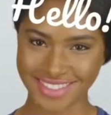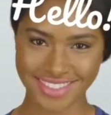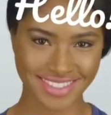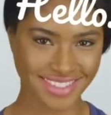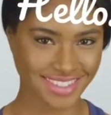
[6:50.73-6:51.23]

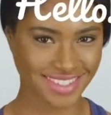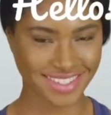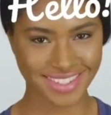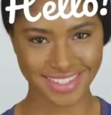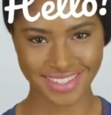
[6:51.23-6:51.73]
So if we
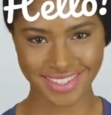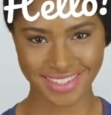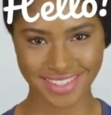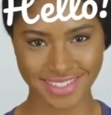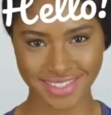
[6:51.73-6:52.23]

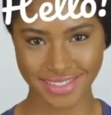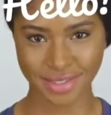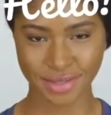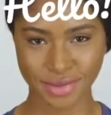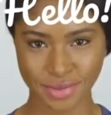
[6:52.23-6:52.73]
scale this
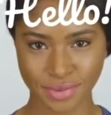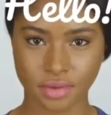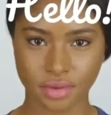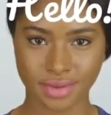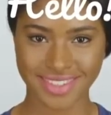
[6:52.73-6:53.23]
image,
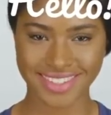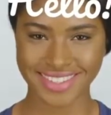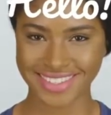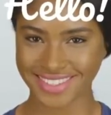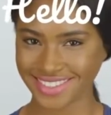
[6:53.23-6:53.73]

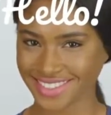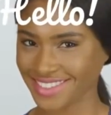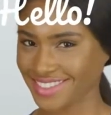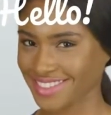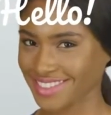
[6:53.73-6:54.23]
um, all
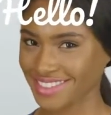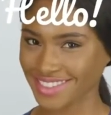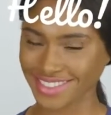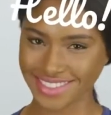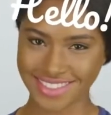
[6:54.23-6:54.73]
those layers will
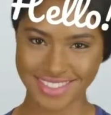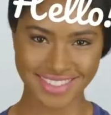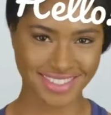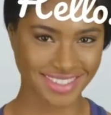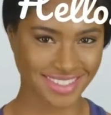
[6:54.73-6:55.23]
scale with it.